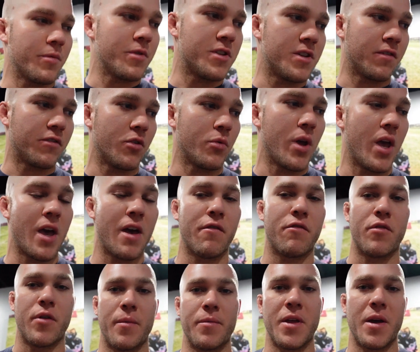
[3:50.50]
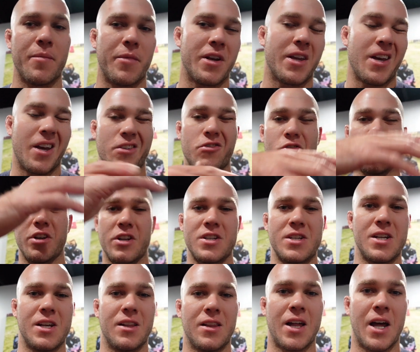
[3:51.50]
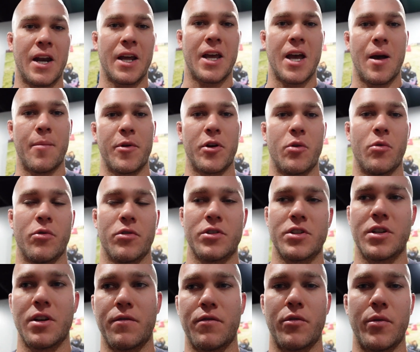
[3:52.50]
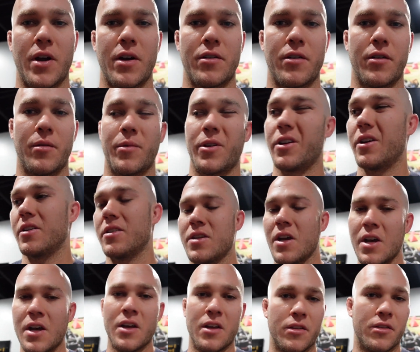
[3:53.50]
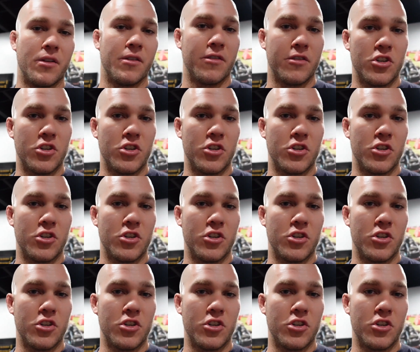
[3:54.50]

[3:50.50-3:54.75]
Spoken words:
of the stuff that we have from them, but again, you're gonna see a lot of Combat Corner stuff around here because they're the